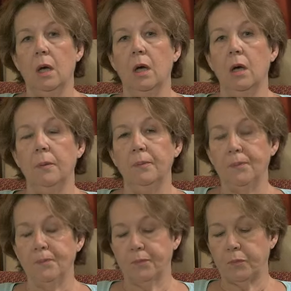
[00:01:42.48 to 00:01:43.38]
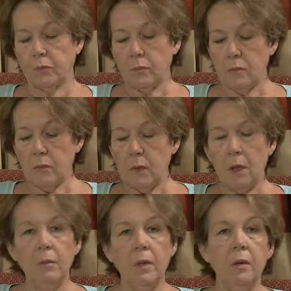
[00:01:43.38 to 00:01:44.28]

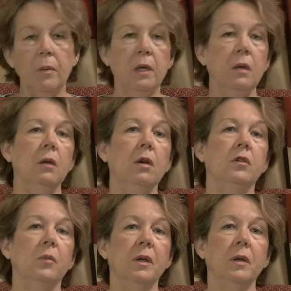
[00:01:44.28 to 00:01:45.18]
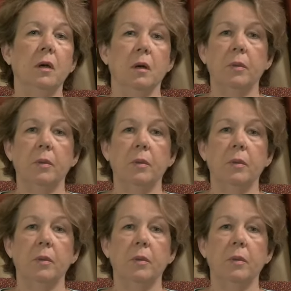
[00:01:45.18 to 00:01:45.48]
It may or may not have been her,